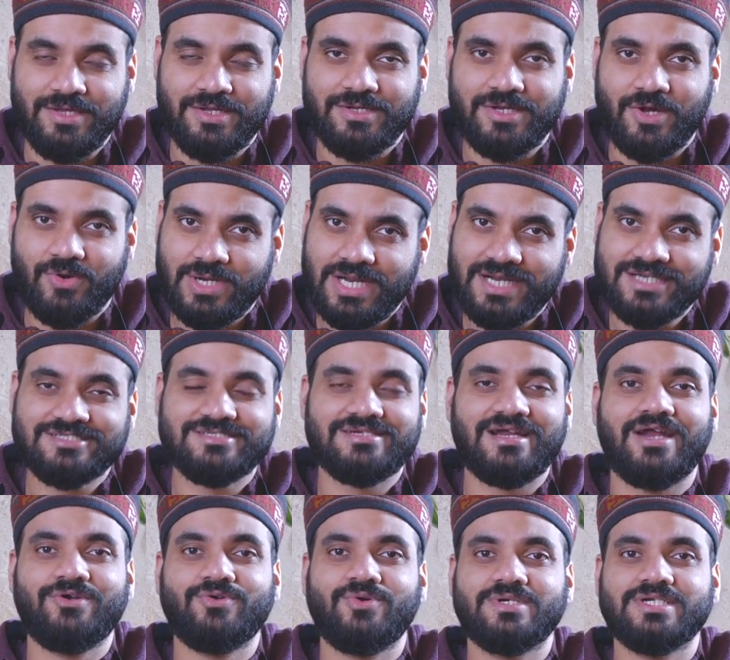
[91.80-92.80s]
Now let's
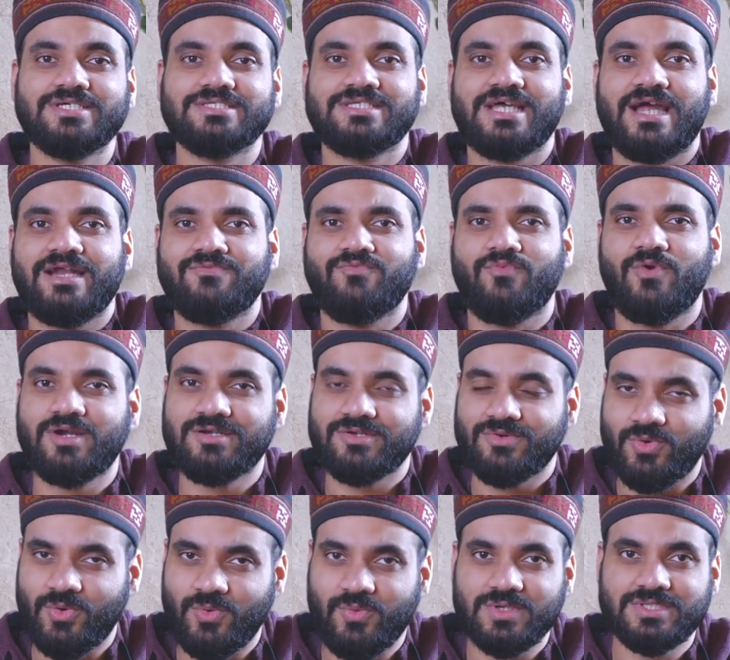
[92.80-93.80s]
try to understand
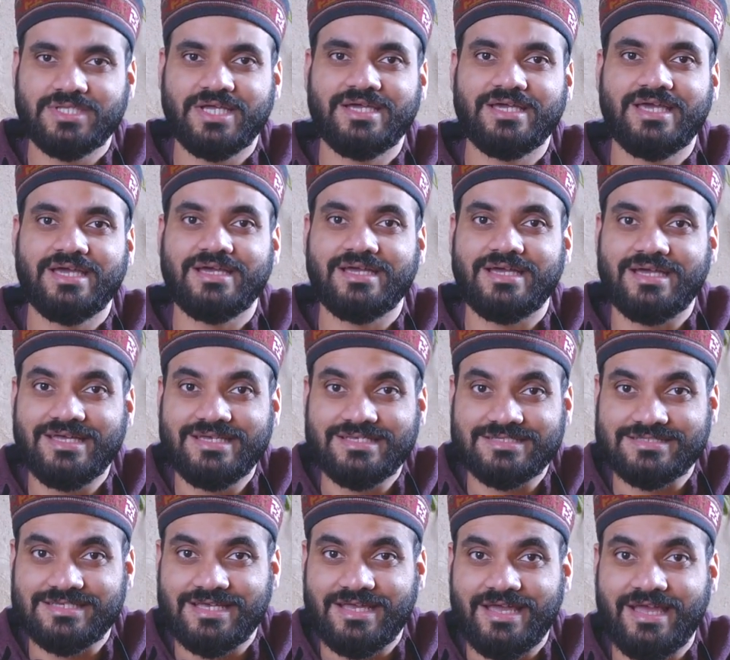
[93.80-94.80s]
what overthinking
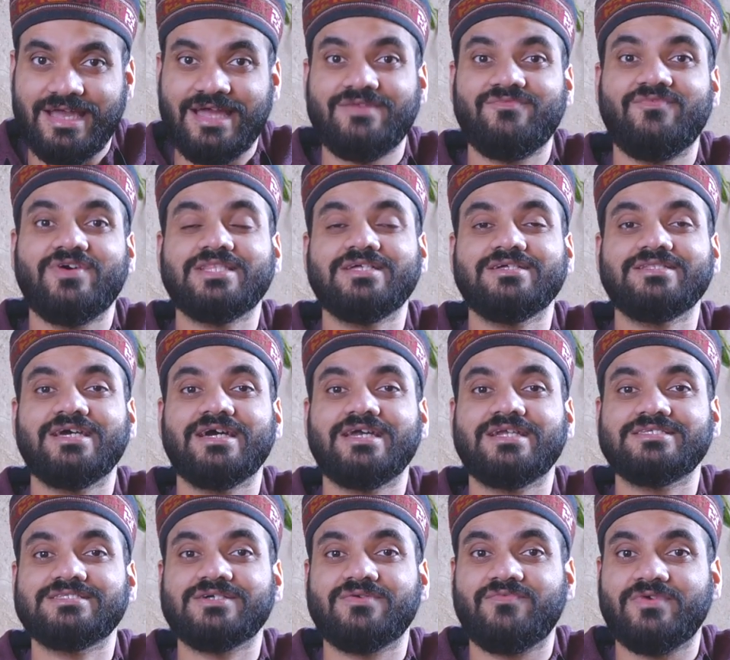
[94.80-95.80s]
is and whether there
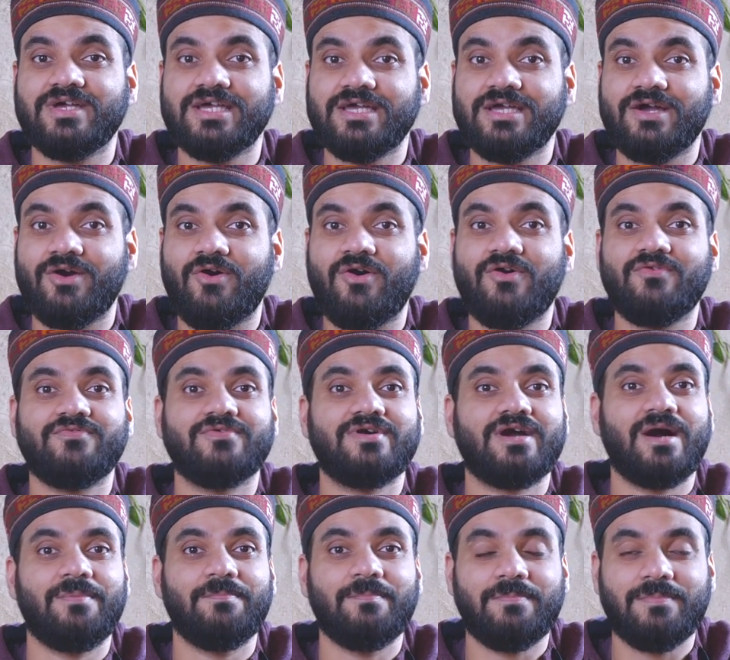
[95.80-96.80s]
is a way of
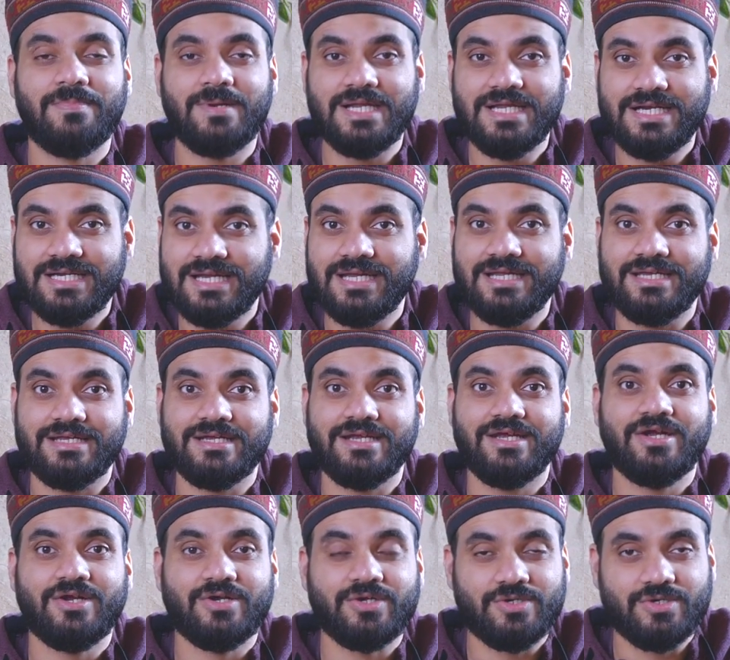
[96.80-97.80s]
completely
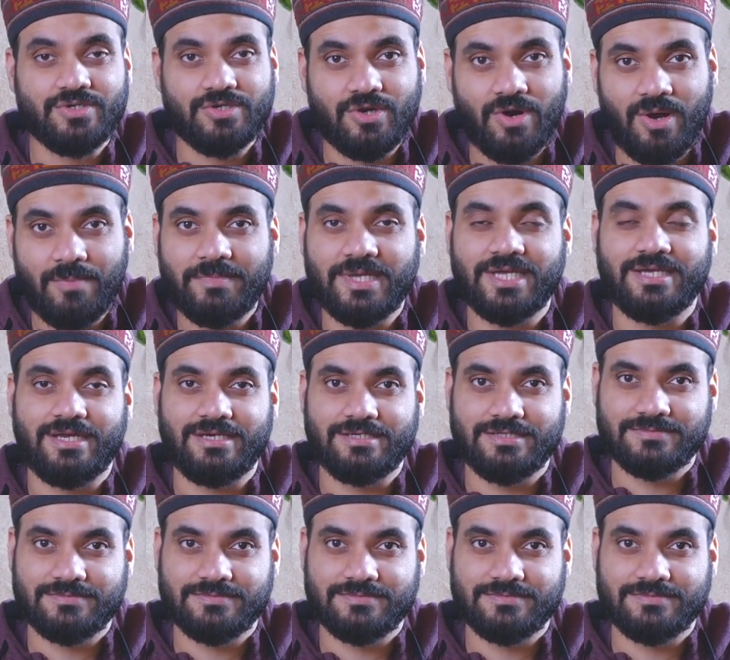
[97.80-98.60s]
dropping it.